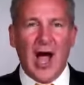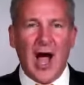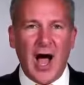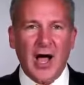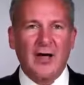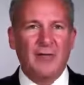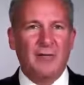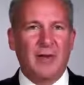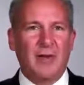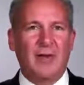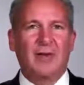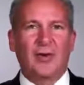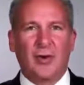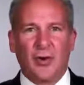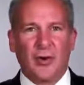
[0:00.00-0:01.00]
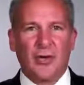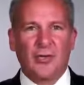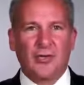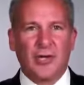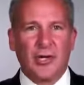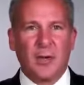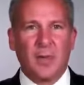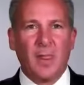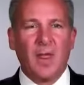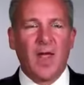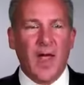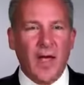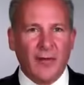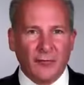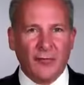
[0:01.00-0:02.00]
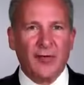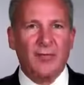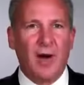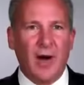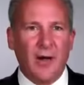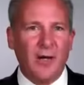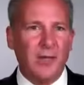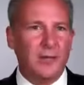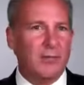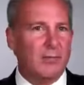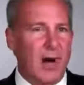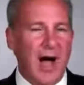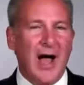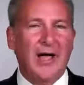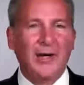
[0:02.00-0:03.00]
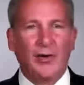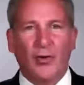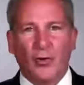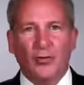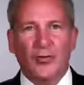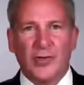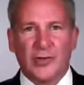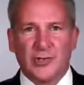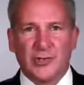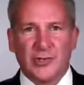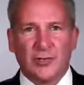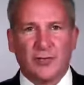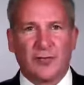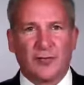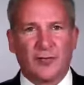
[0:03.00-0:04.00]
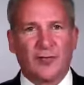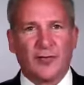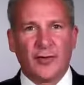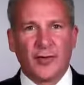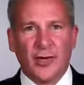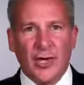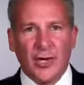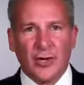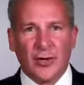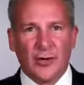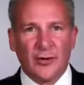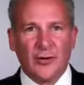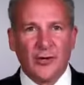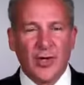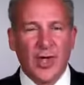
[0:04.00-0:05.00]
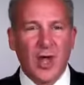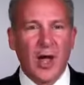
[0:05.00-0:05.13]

I have been encouraging everybody to buy gold and silver for years.